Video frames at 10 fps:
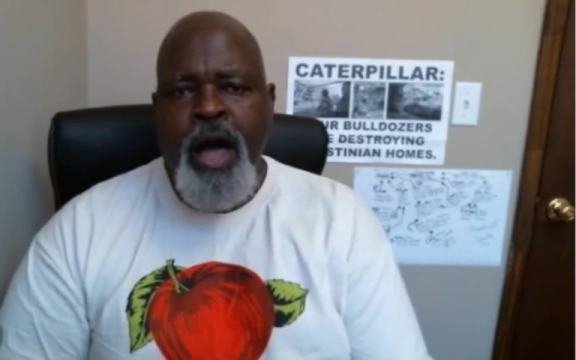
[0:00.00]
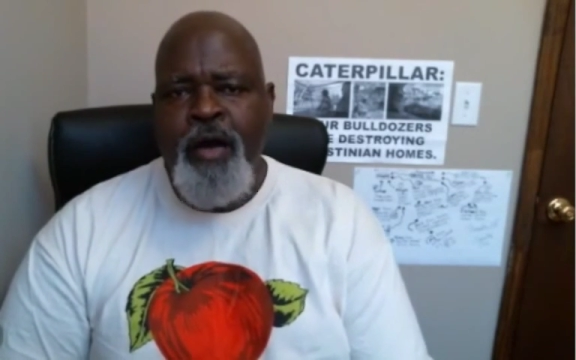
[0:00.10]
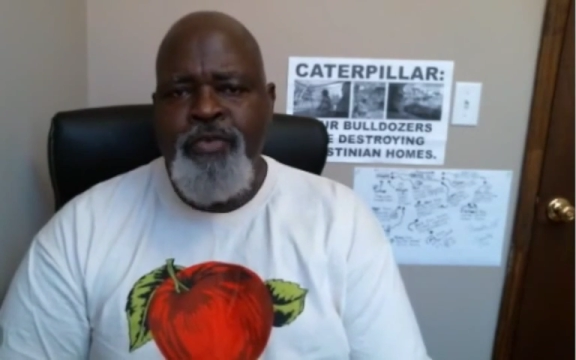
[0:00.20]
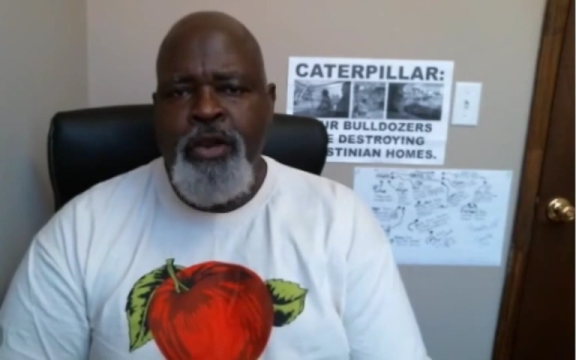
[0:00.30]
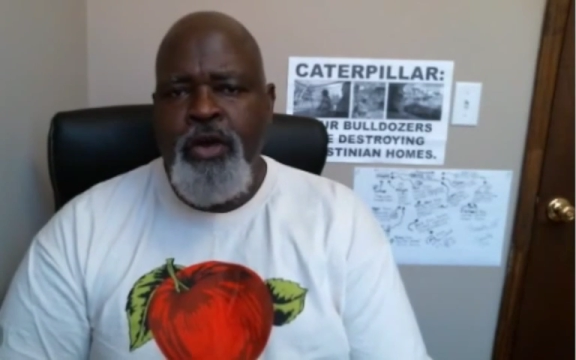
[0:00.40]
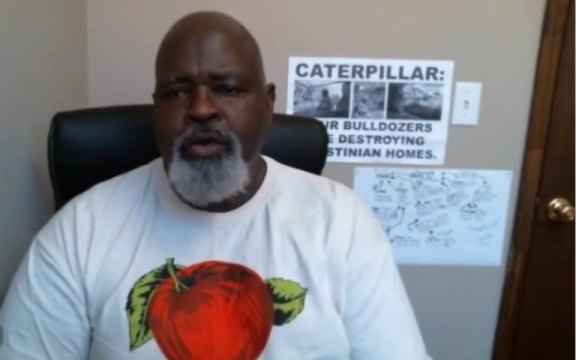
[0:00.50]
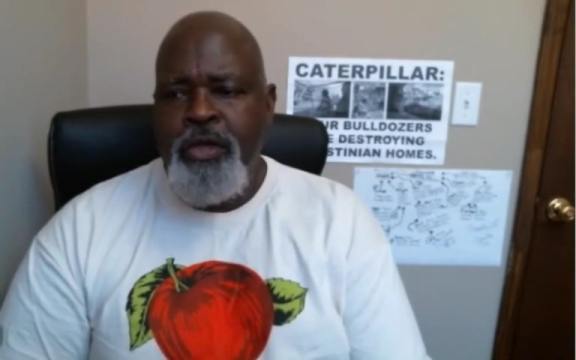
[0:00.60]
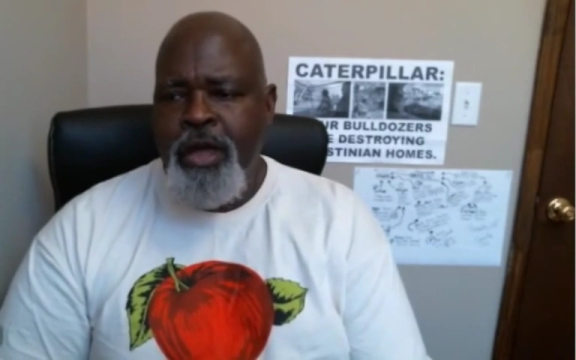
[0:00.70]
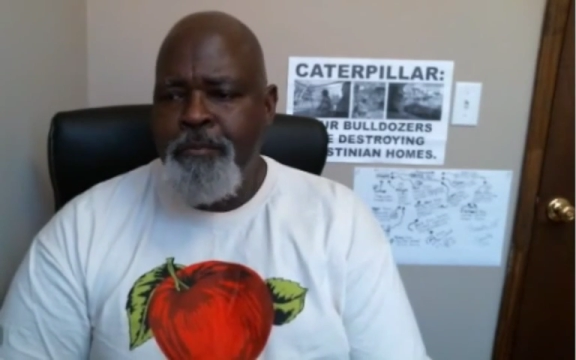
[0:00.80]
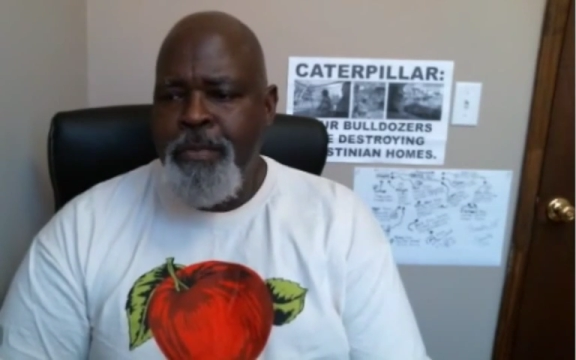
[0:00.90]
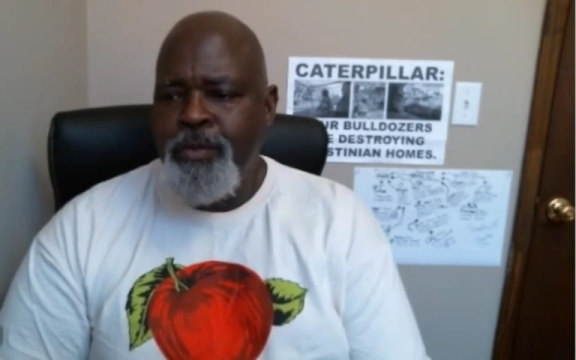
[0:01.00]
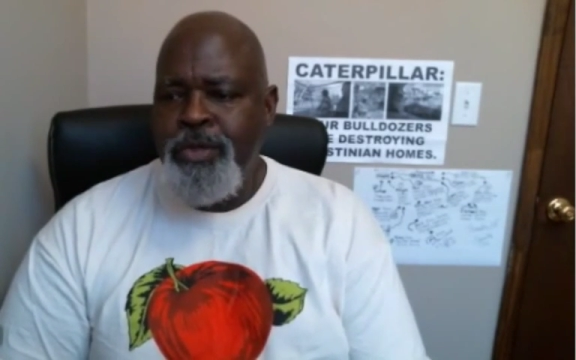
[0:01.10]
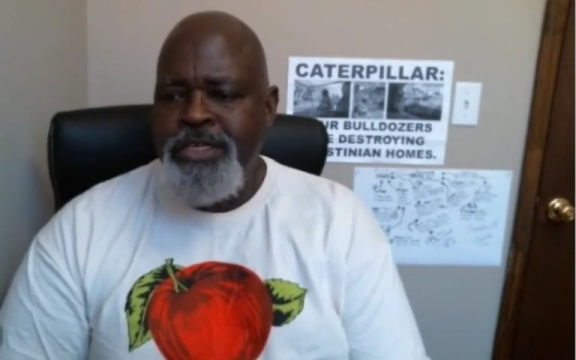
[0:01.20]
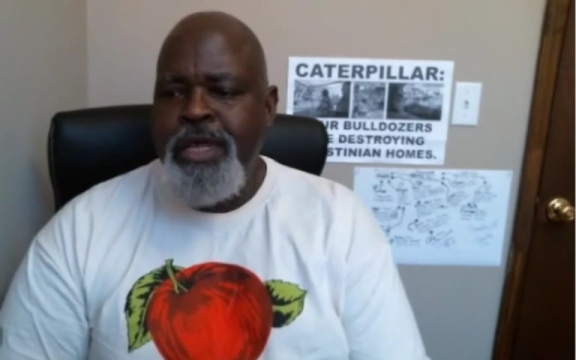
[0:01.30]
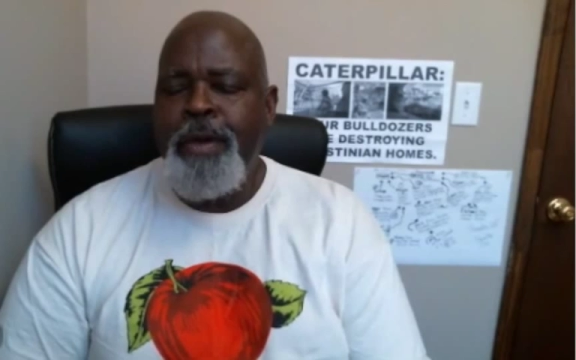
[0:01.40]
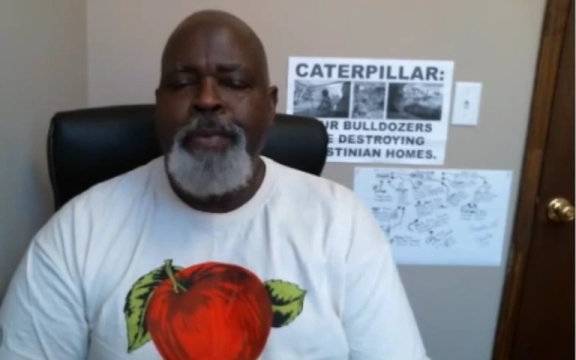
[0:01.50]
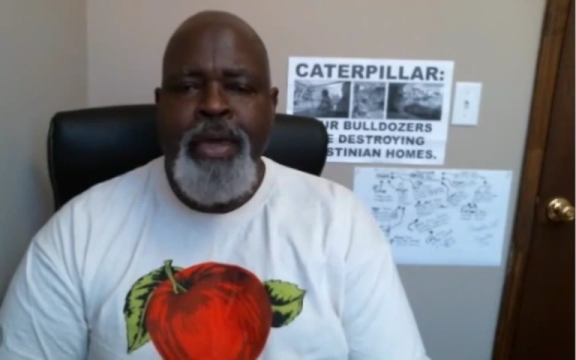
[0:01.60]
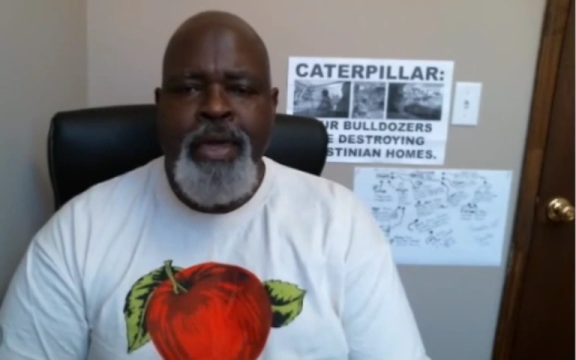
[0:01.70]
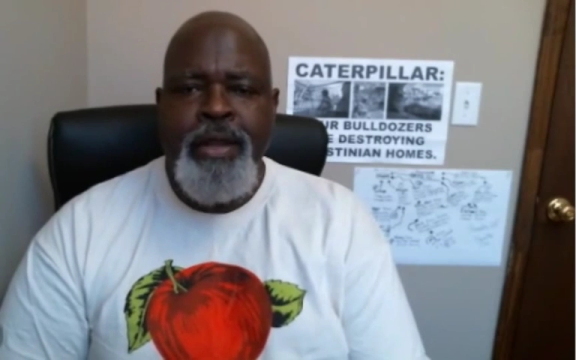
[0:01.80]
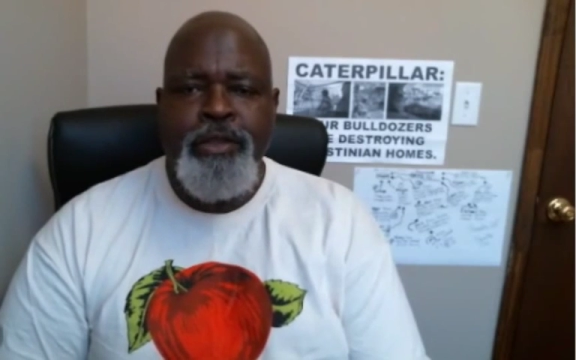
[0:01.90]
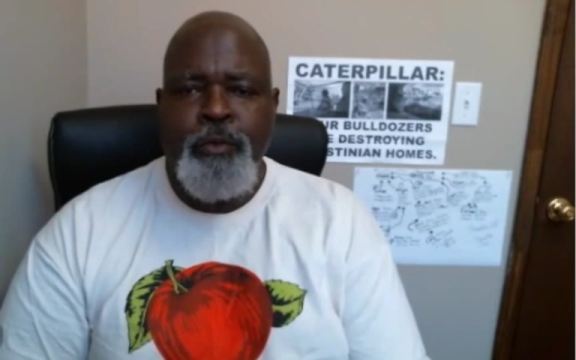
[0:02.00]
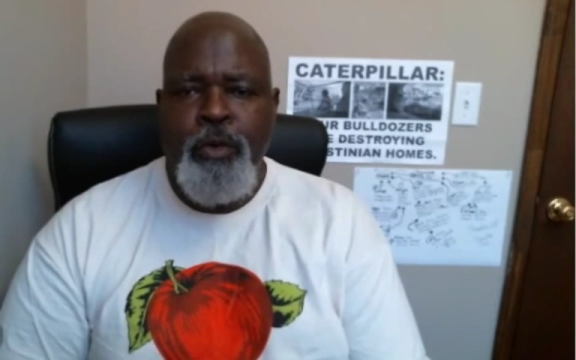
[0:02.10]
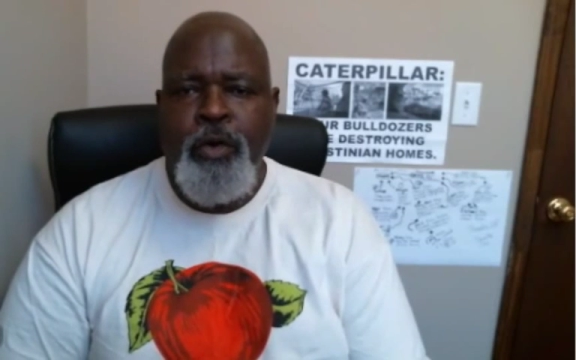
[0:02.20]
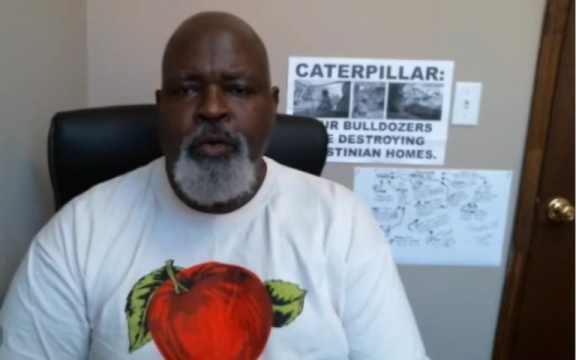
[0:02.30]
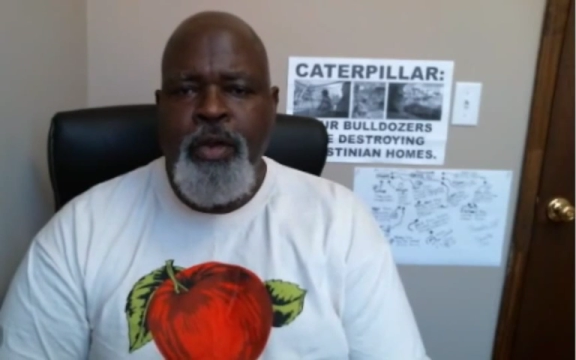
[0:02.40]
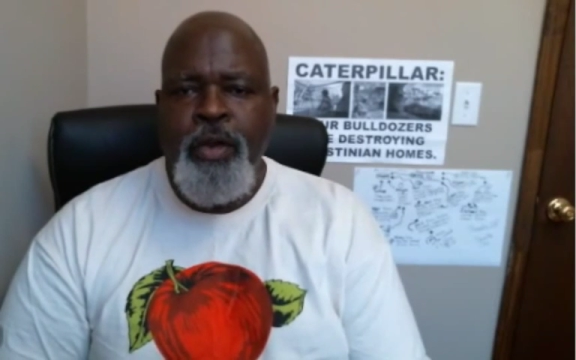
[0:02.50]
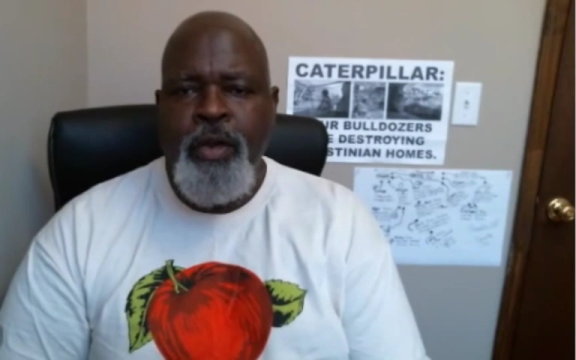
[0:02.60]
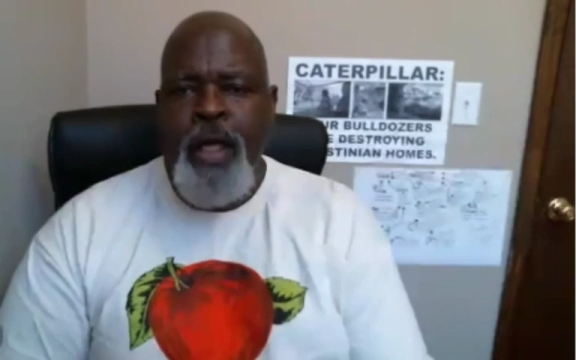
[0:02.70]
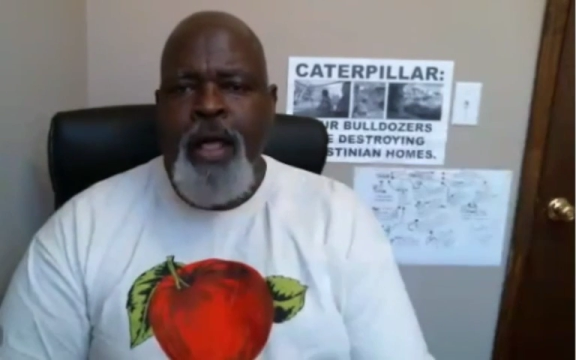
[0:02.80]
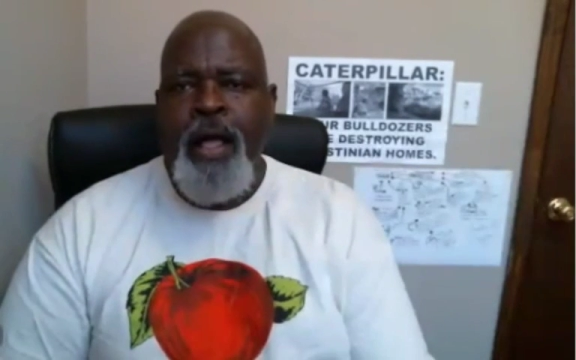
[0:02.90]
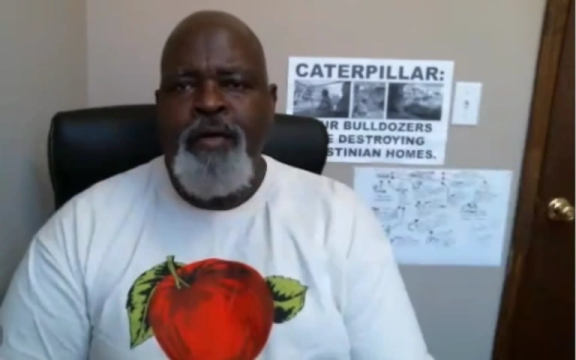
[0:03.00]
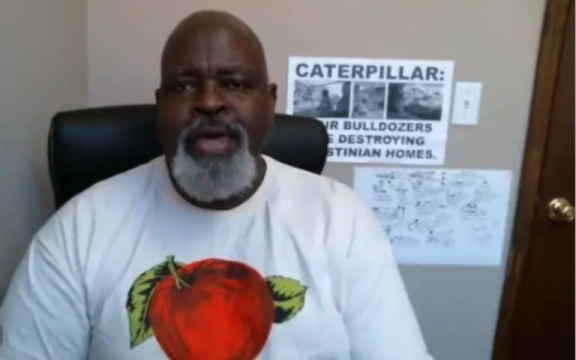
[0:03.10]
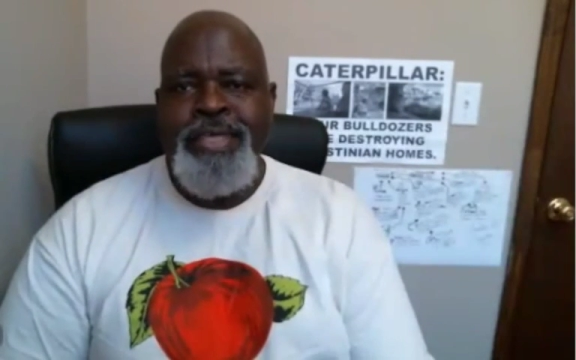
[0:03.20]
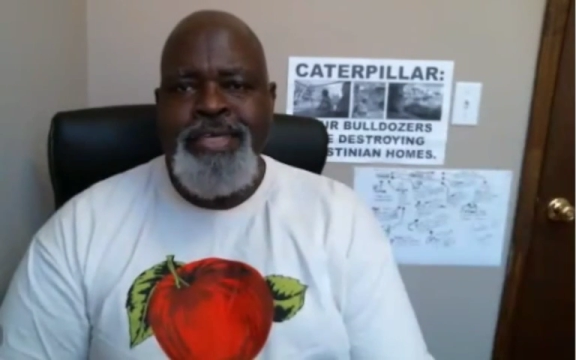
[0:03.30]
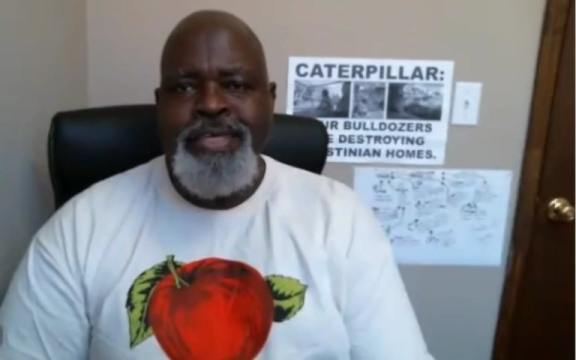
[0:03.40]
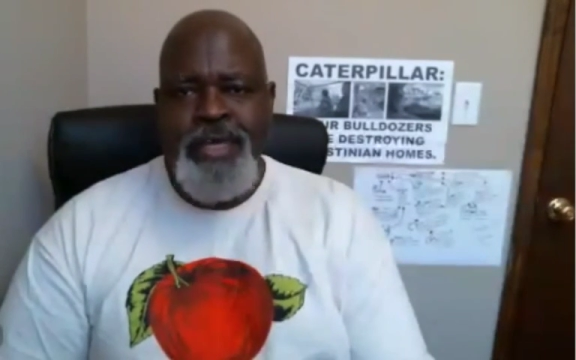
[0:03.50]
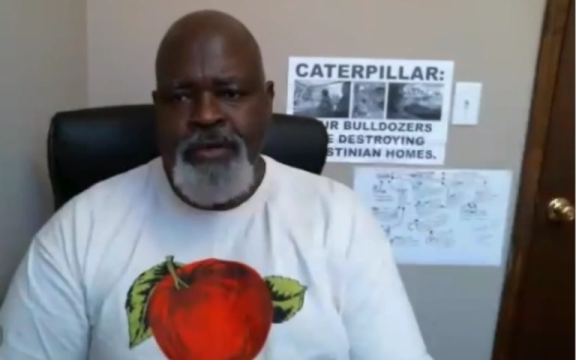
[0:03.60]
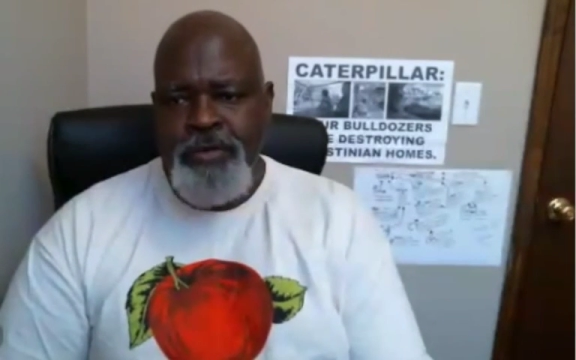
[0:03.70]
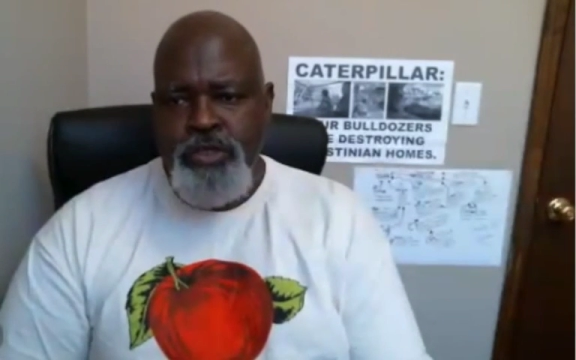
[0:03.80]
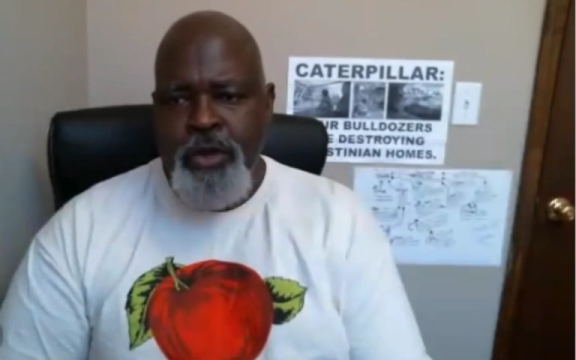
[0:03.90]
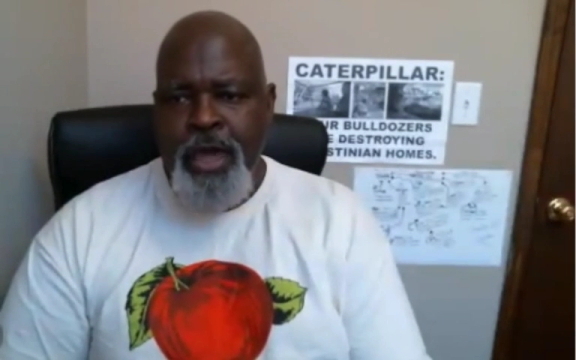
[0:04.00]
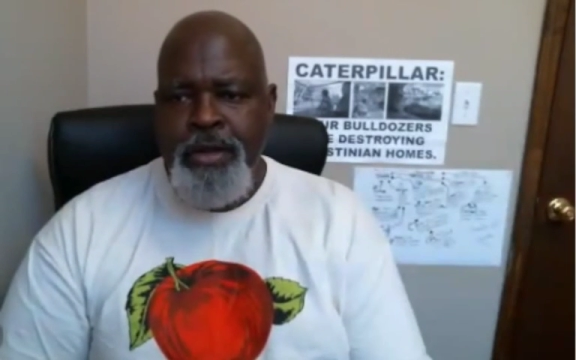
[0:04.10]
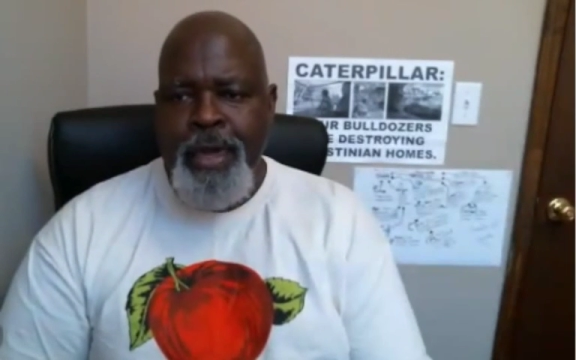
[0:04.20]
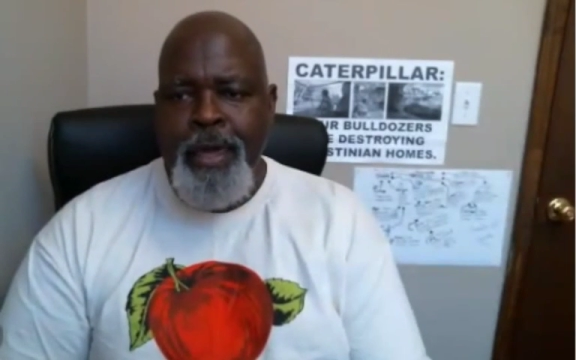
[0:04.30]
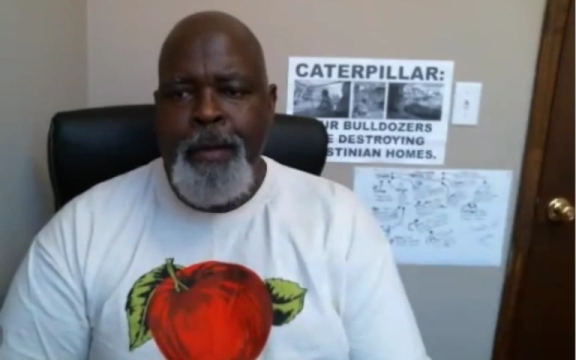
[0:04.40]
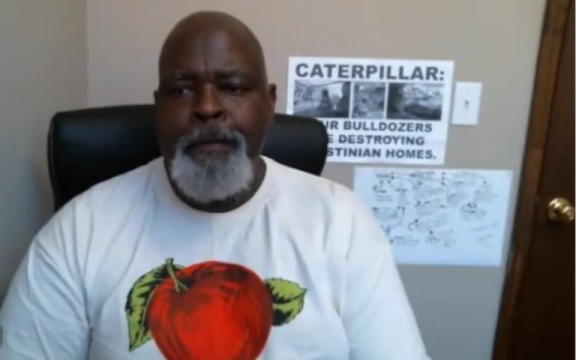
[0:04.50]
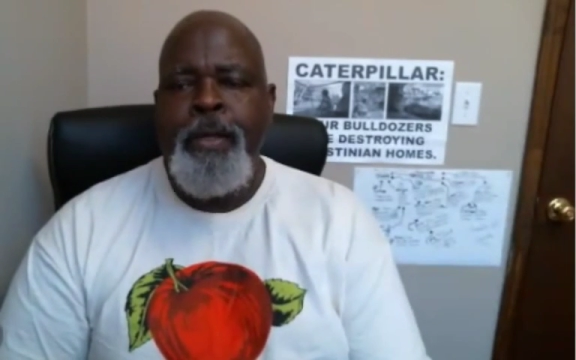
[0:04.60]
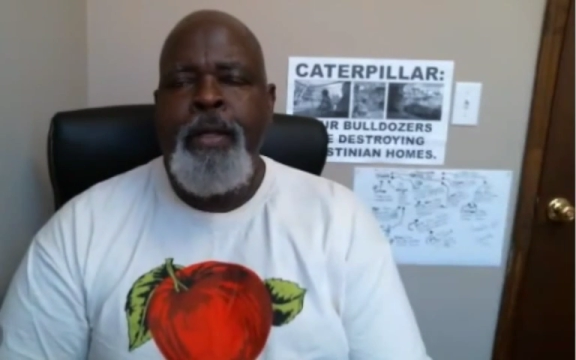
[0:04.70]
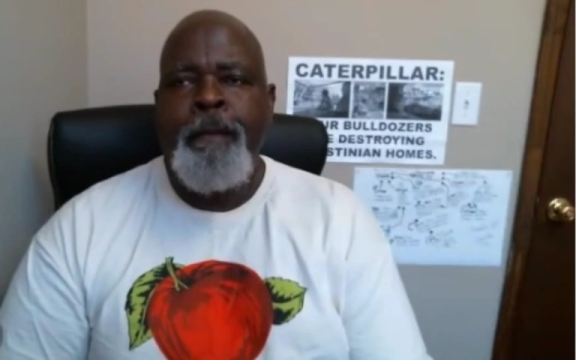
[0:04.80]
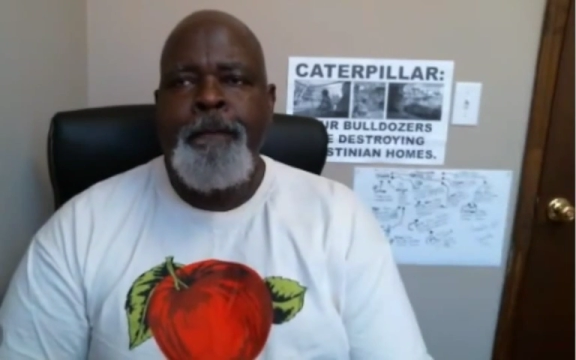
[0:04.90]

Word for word: often local government will step in in the role of incentives, trying to help